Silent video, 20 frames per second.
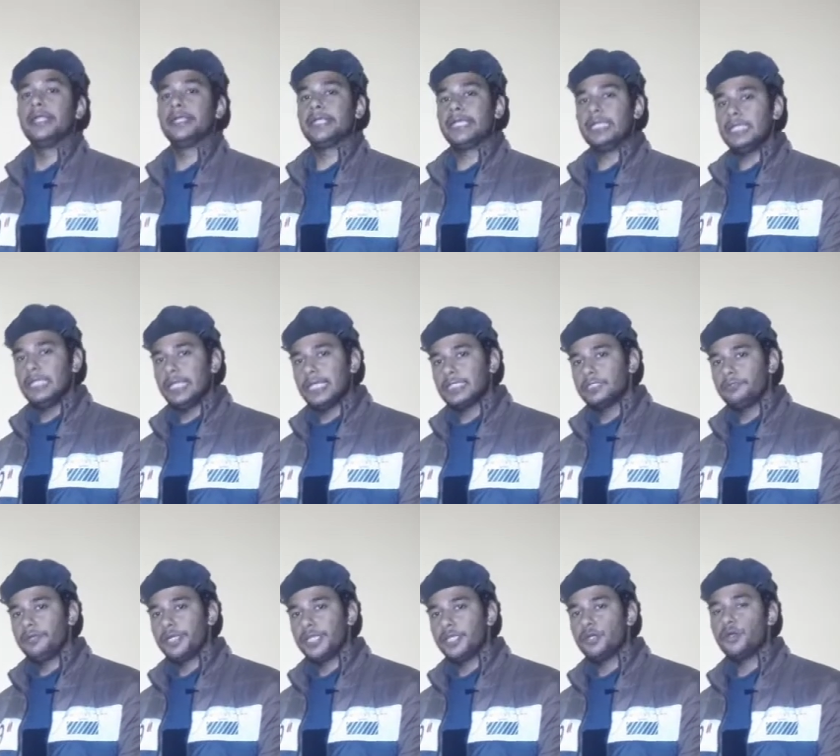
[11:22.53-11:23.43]
Till next
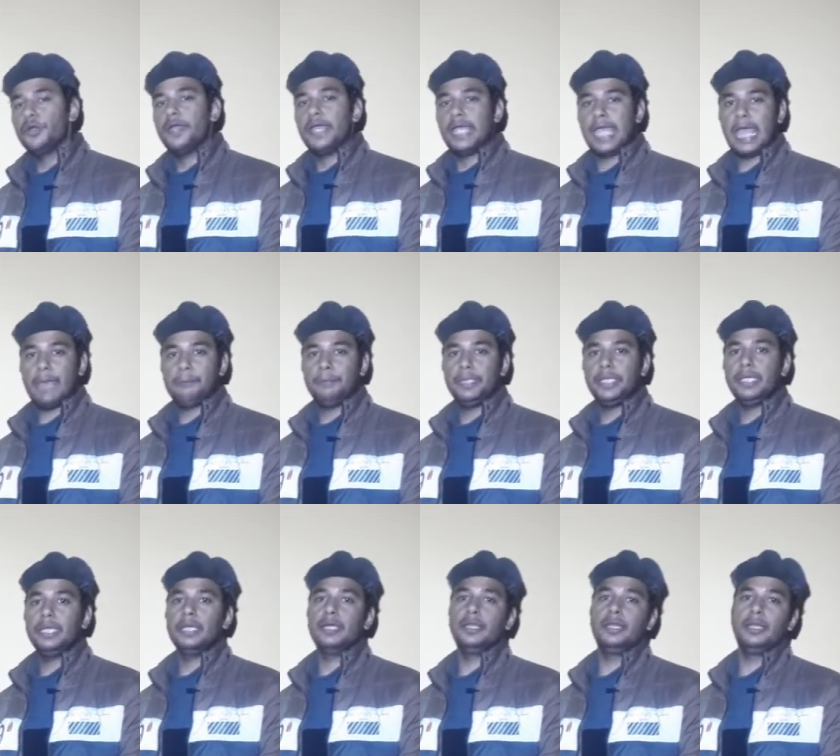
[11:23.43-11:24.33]
video,
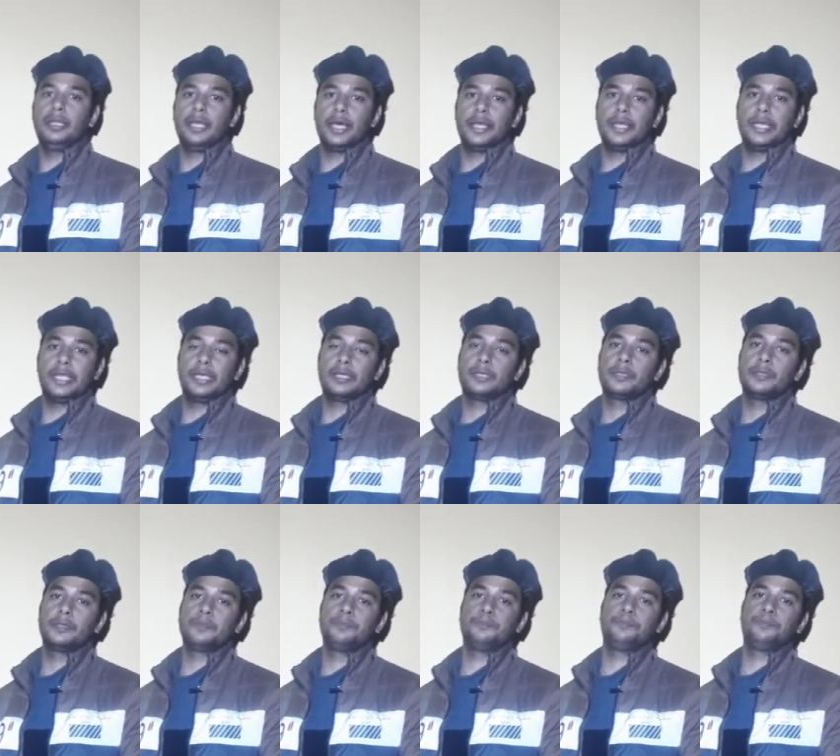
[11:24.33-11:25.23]
happy learning.
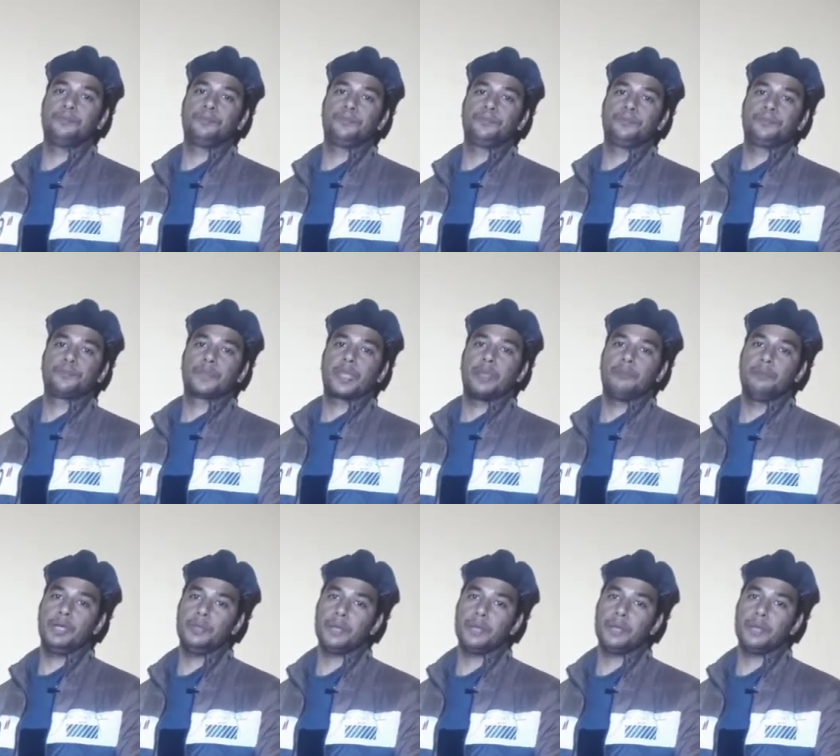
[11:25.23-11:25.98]
Bye